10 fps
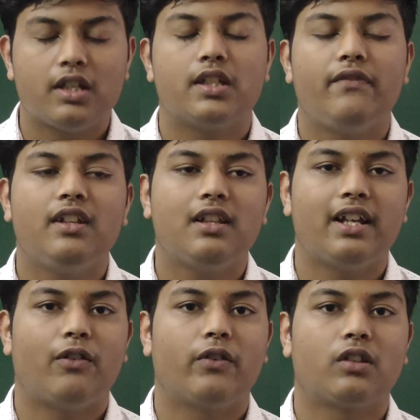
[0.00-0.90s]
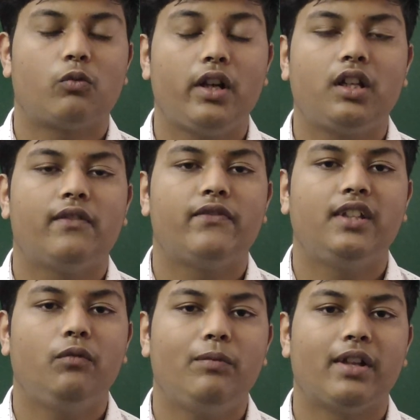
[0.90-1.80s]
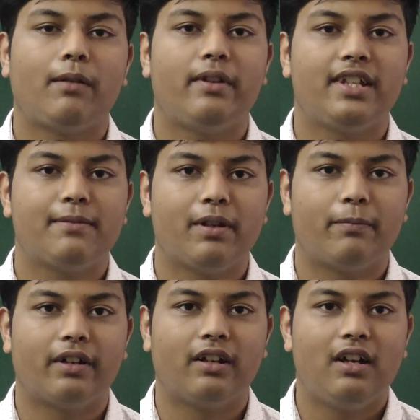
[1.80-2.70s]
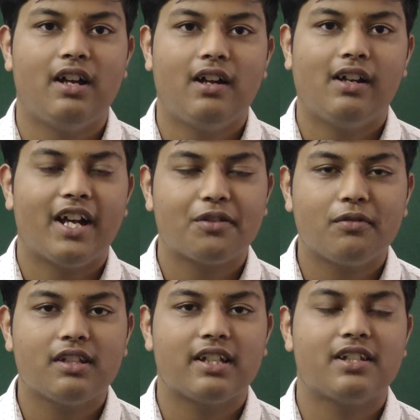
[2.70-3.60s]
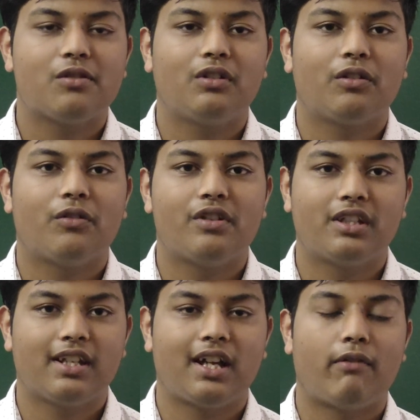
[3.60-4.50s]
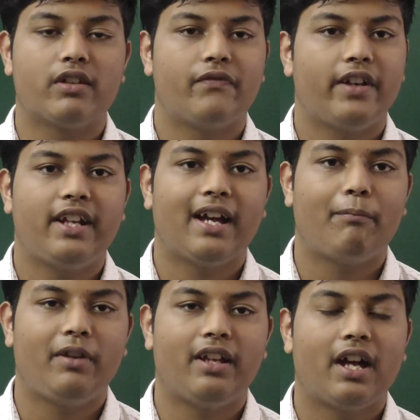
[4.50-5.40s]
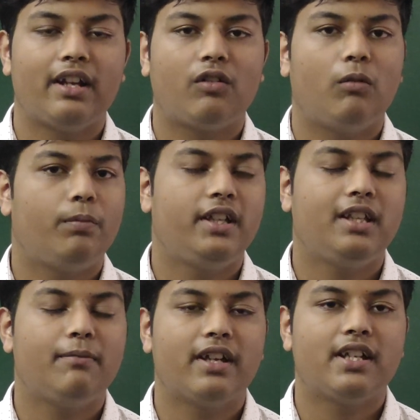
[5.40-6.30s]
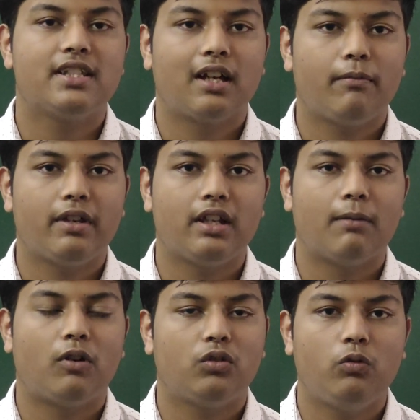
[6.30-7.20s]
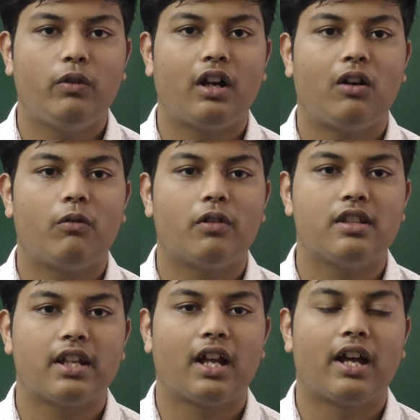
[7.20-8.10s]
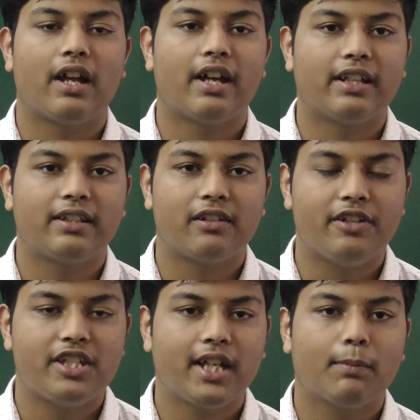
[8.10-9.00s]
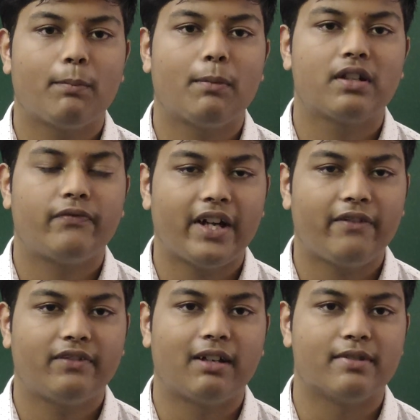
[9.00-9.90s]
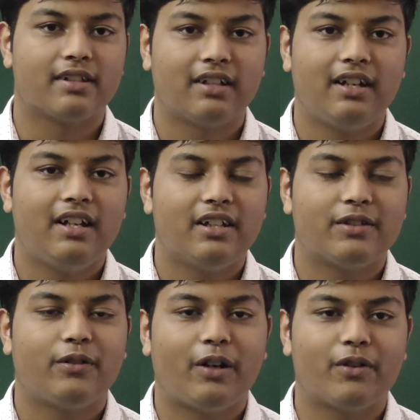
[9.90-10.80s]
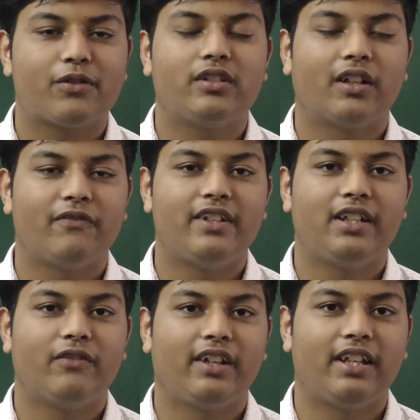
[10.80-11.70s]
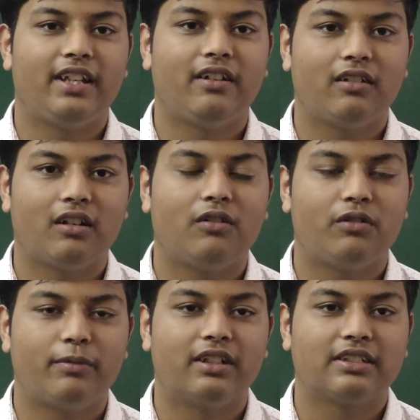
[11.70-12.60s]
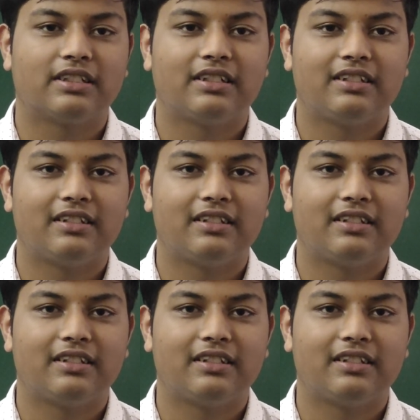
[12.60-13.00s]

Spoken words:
Yes, definitely. I was quite confident with mathematics paper. As soon as I saw the question, I was very happy and I completed my exam in about 2 hours and I had rechecked my papers 5 times. So I was quite confident on getting good marks.